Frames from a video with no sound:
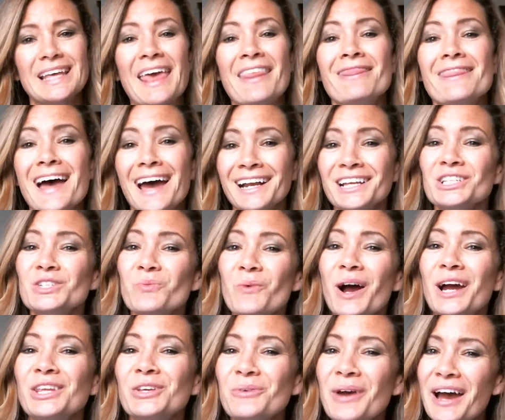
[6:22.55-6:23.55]
and that is
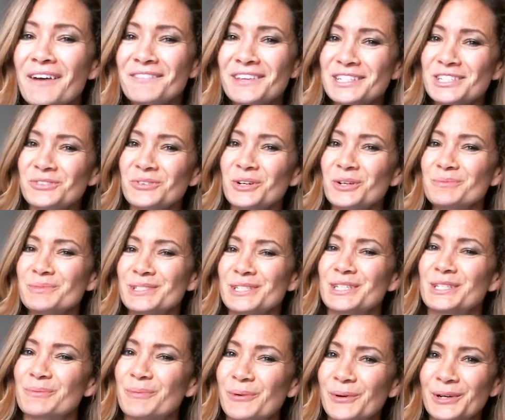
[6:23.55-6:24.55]
why you have this group to
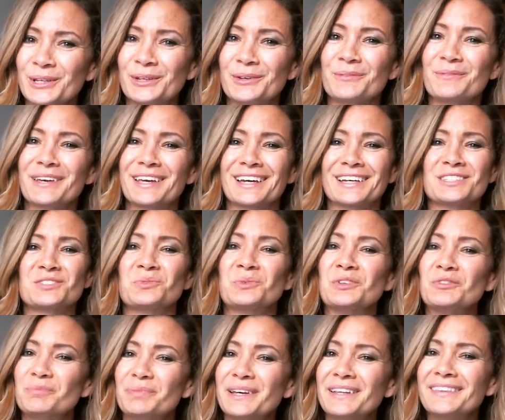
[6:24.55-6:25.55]
support you, because
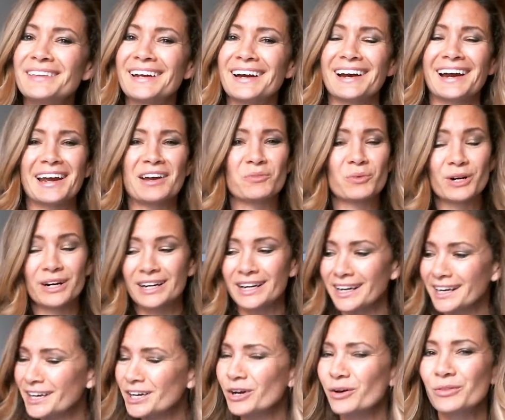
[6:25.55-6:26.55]
we've been there and we're
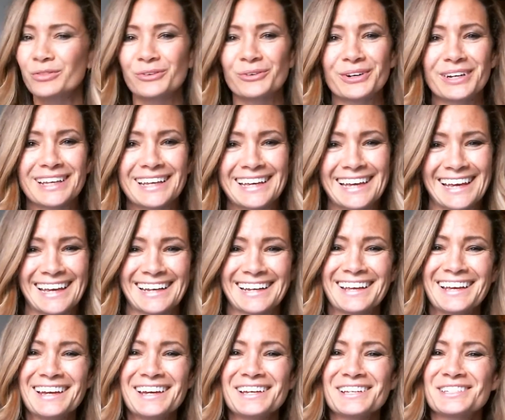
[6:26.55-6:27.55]
going to go through it again.
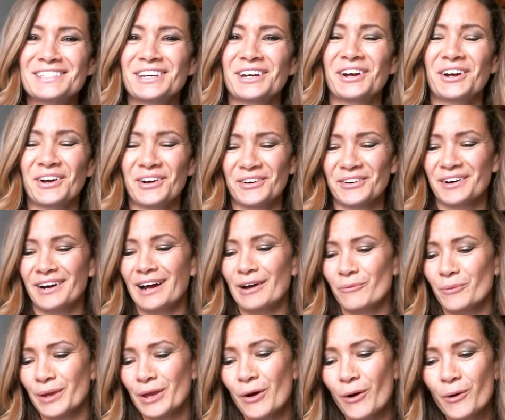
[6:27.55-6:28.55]
So
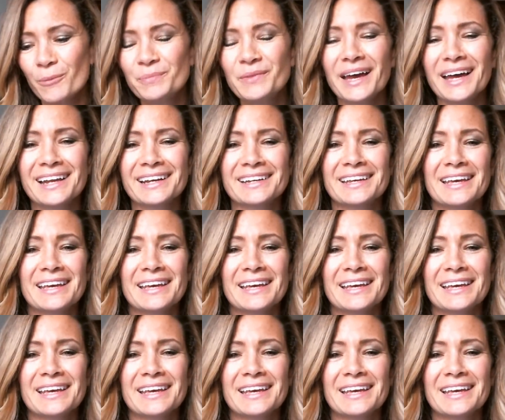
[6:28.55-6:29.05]
we hope that